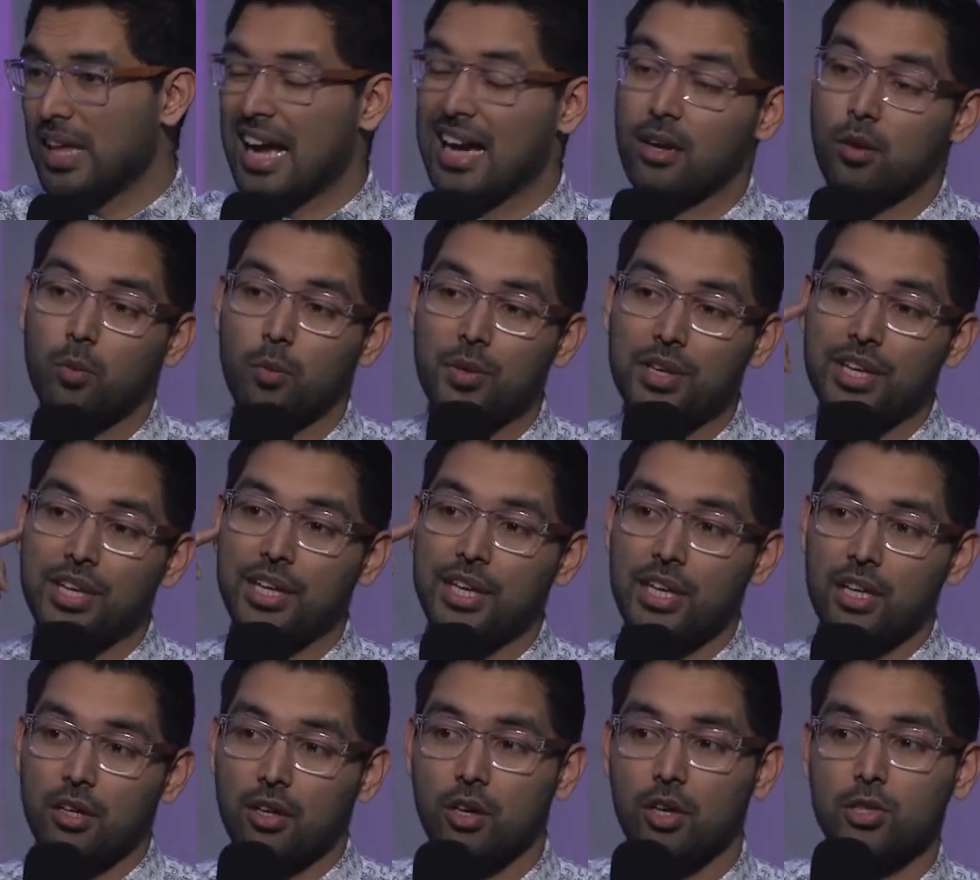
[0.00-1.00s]
that, we
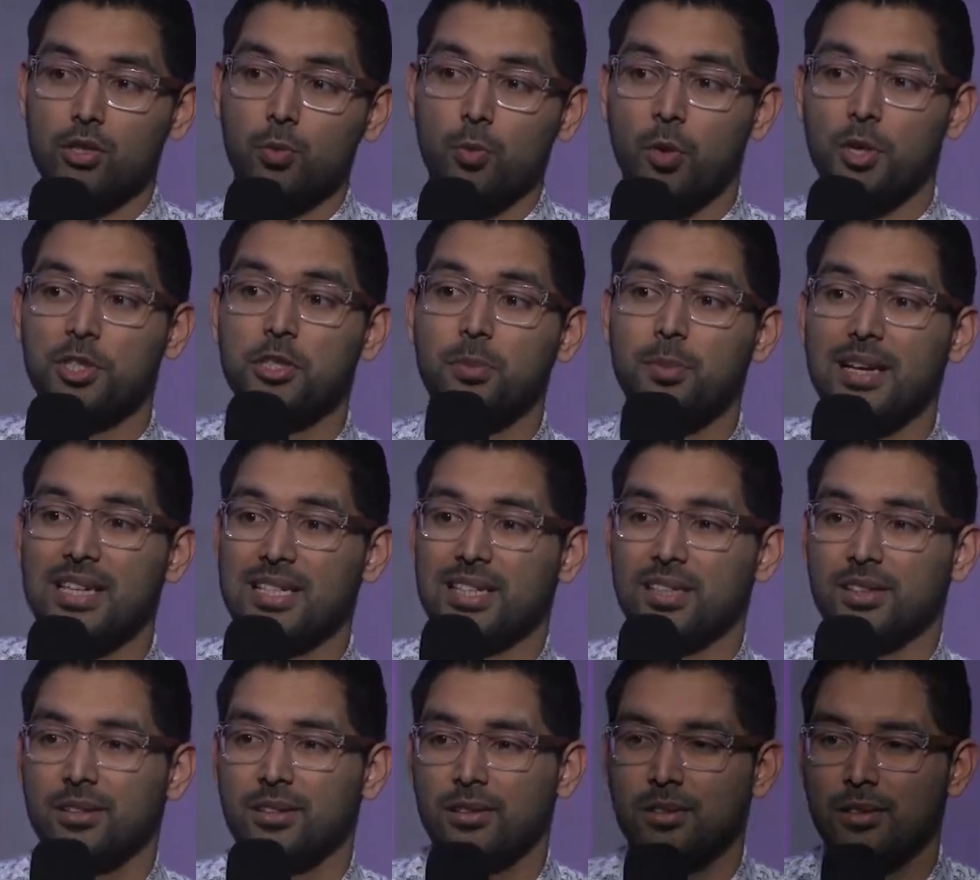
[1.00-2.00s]
hear God's voice better.